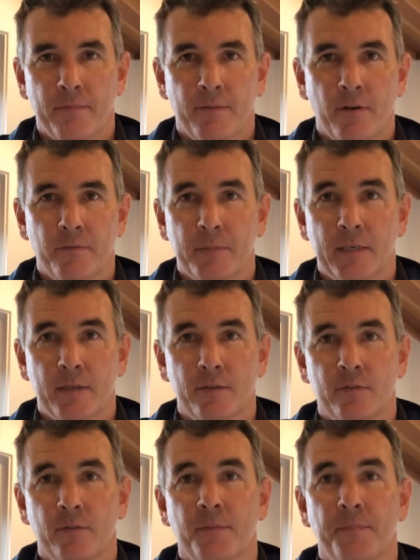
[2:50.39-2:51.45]
5
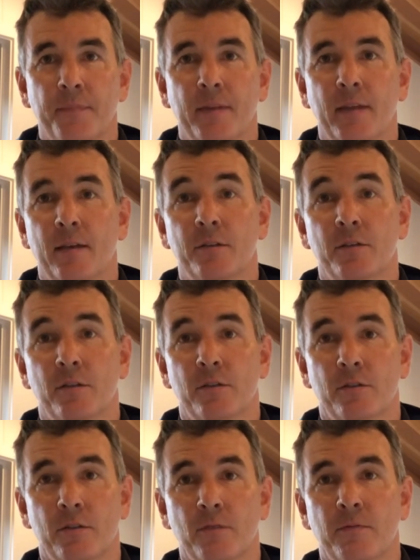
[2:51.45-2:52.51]
minutes, then it turns
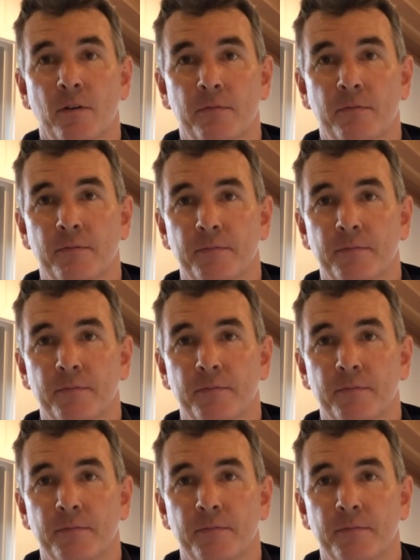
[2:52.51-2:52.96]
itself off.